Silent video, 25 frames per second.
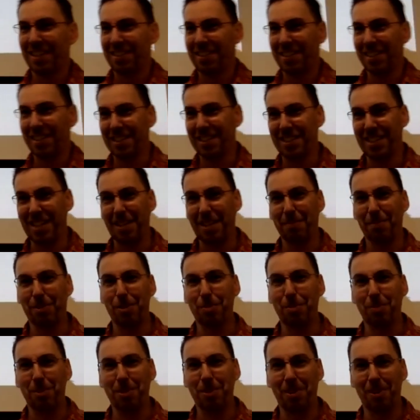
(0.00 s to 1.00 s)
The exam
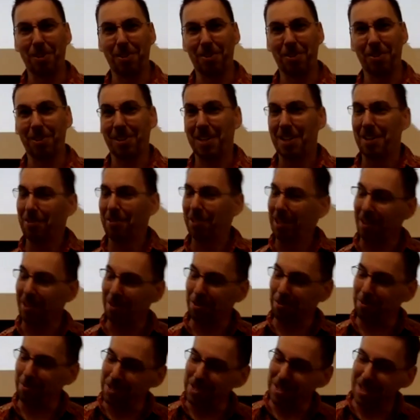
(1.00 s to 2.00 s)
2 material, we got
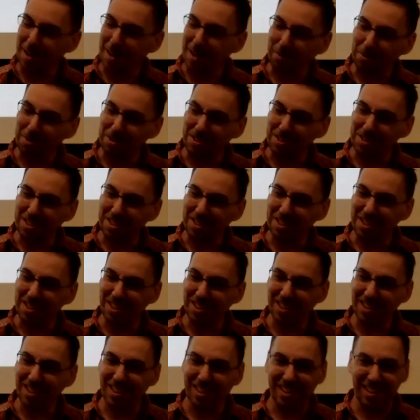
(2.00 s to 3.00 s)
3 chapters in
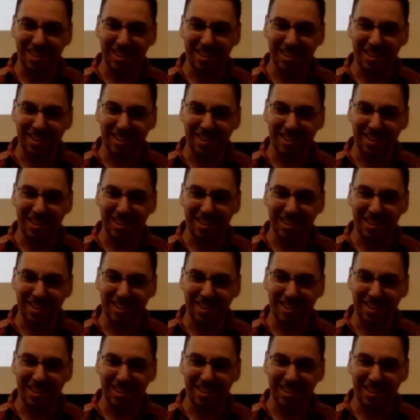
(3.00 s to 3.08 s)
here.